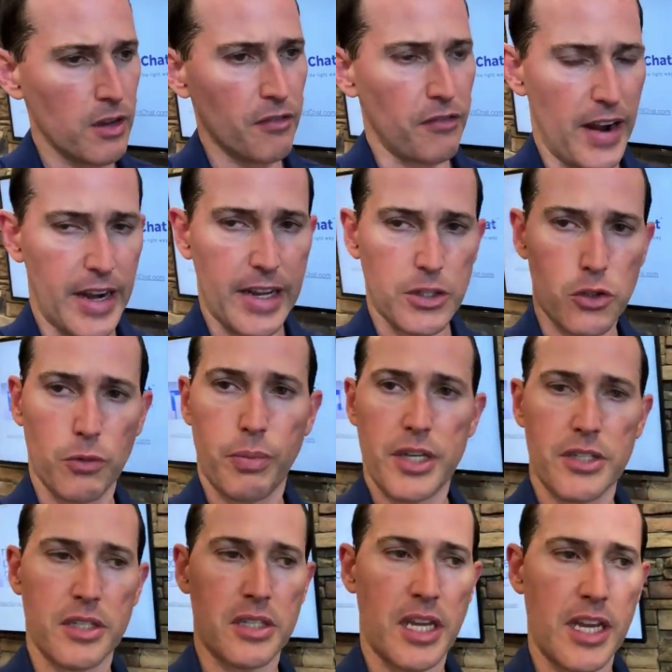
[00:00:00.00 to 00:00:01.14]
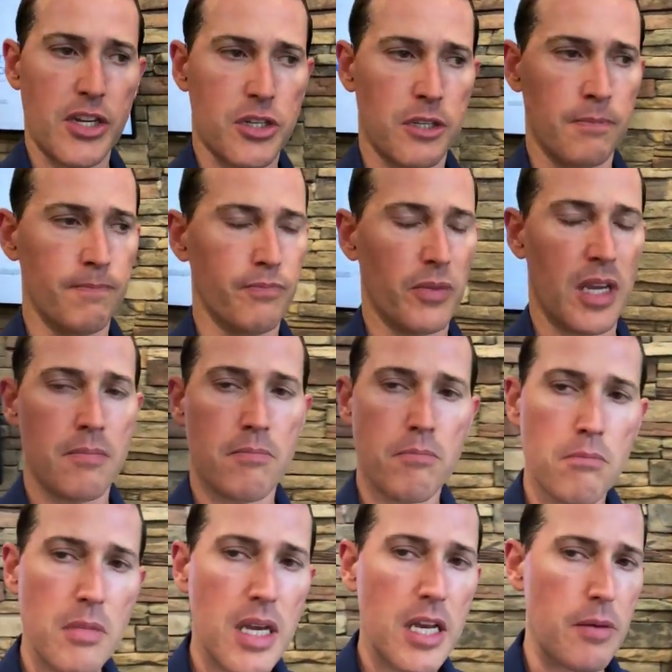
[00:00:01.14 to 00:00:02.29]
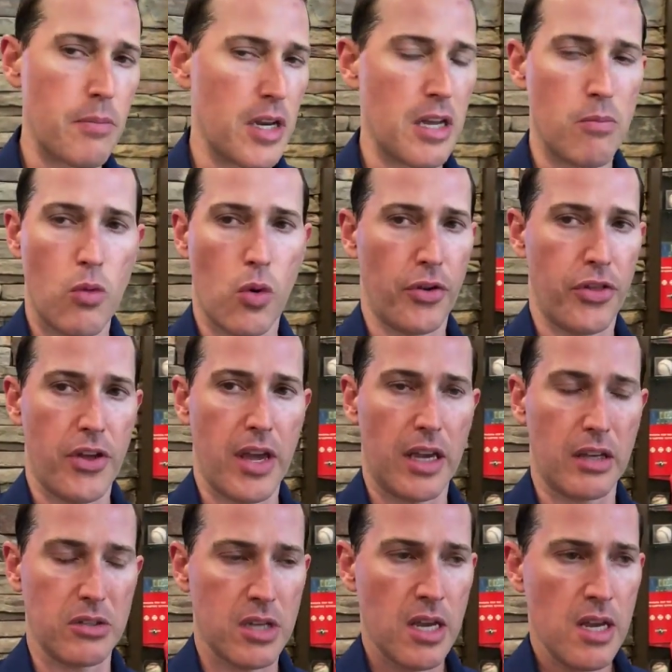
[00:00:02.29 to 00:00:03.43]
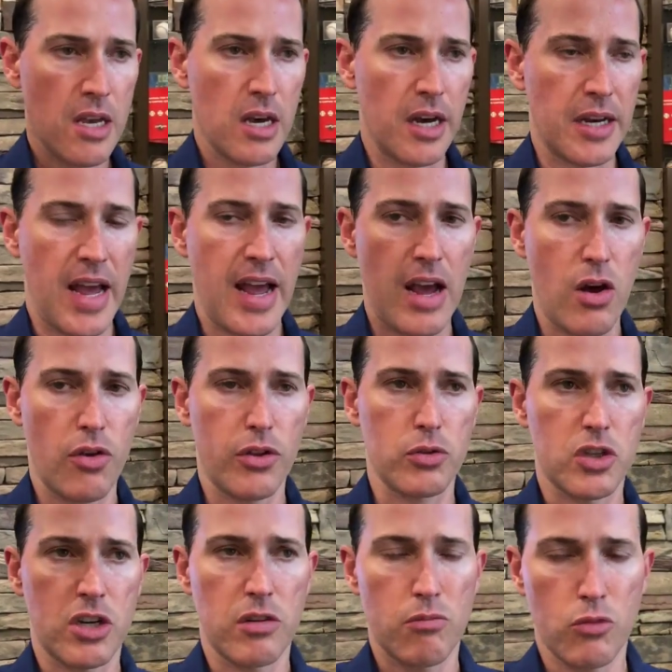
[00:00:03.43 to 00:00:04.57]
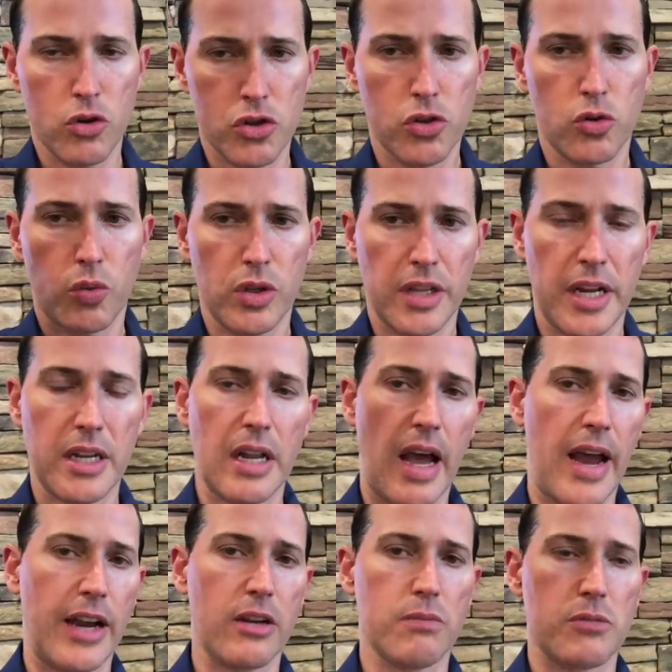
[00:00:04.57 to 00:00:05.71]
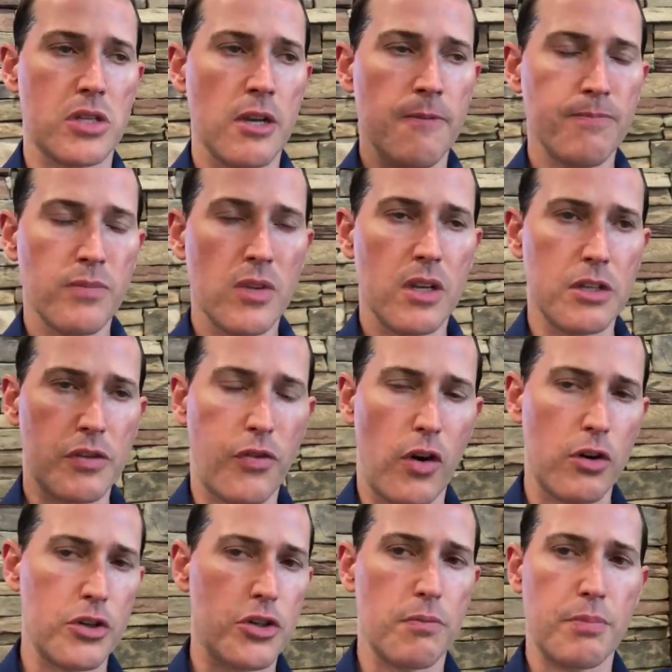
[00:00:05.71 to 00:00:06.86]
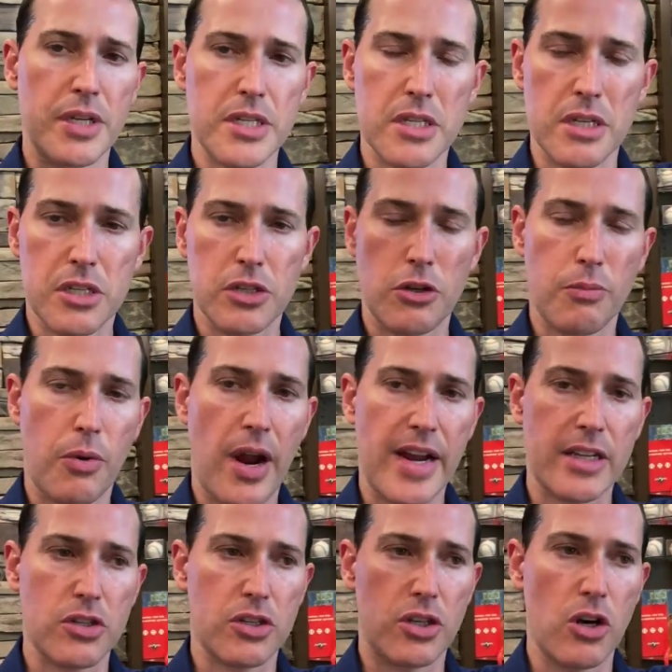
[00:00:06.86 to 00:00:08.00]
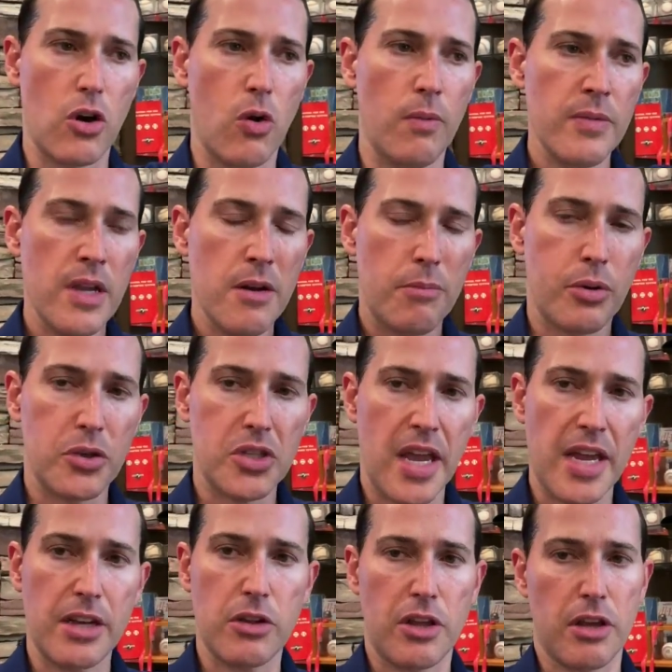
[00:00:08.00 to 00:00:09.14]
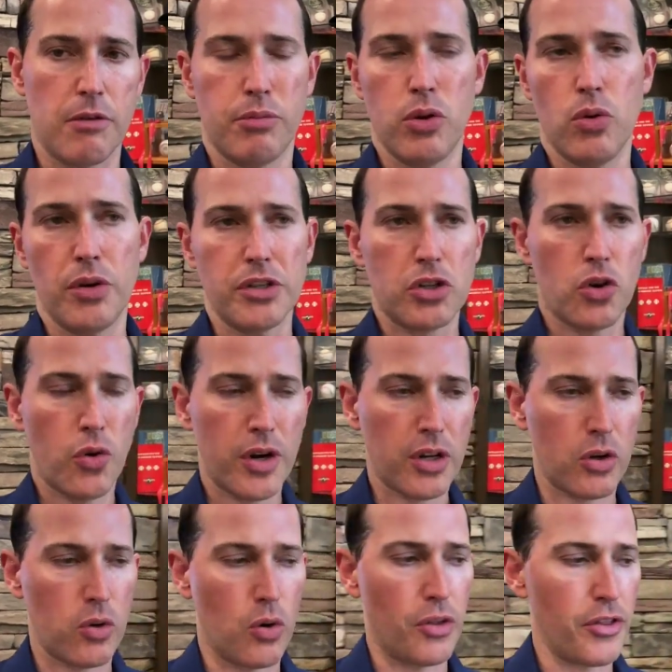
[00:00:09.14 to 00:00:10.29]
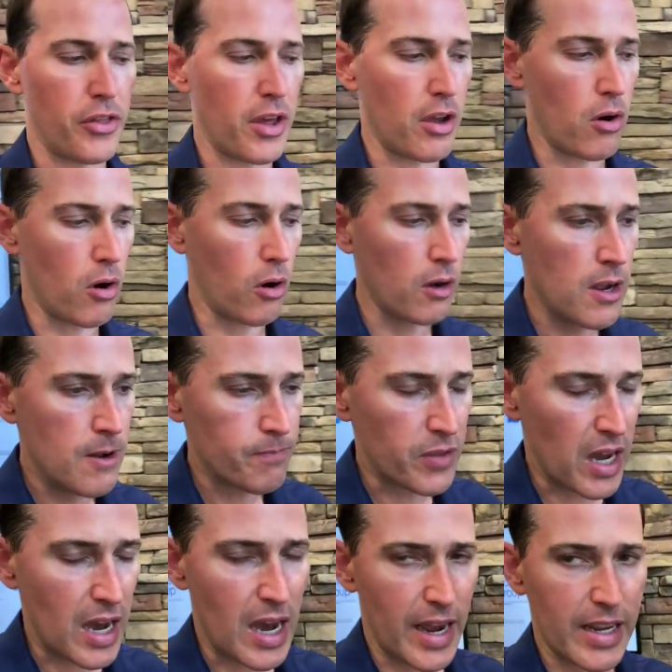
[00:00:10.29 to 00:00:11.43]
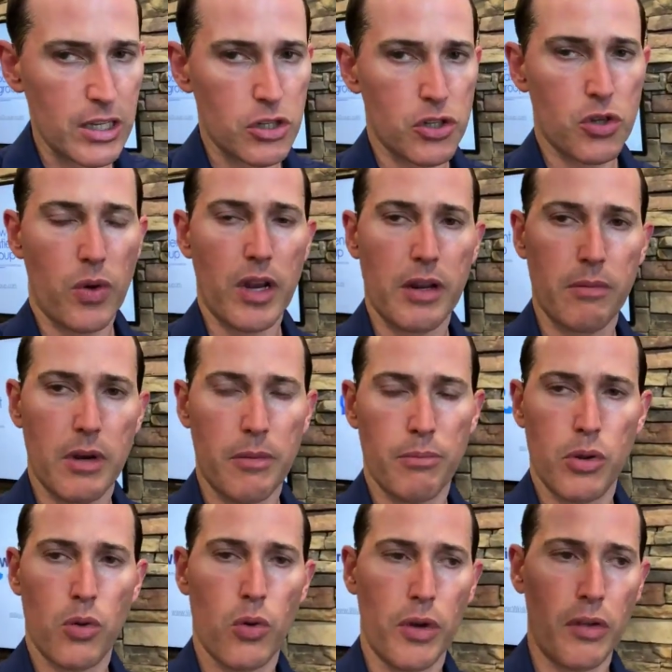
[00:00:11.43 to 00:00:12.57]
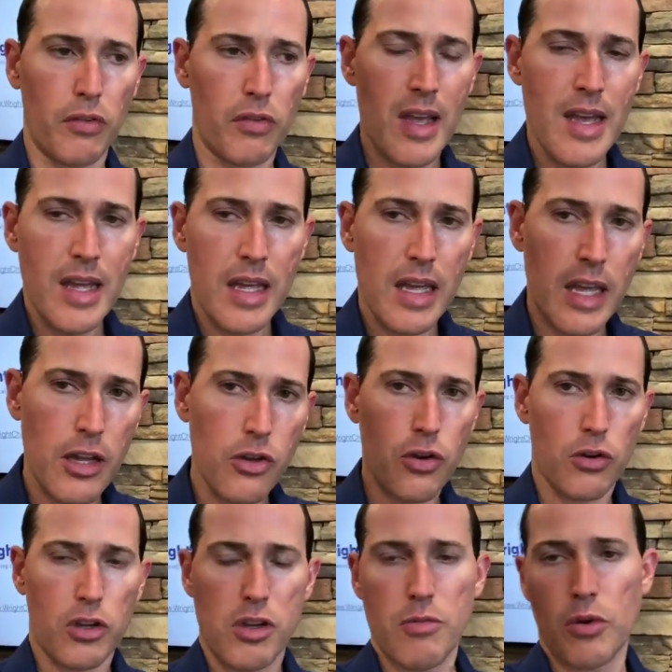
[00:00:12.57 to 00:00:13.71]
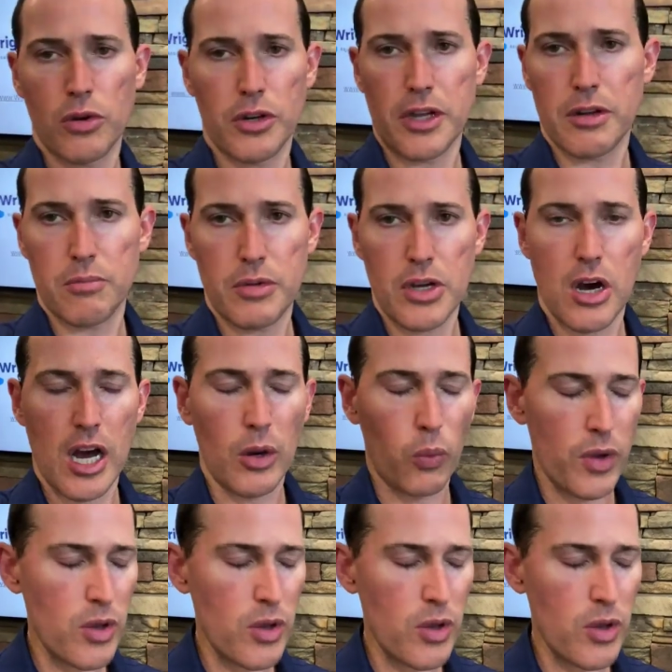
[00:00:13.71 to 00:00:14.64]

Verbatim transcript: Financial presentation and many, many more things on how those commercial related items as far as your business and your practice go pertain to the employees. Critical that they are the highest trained employees in your community and beyond.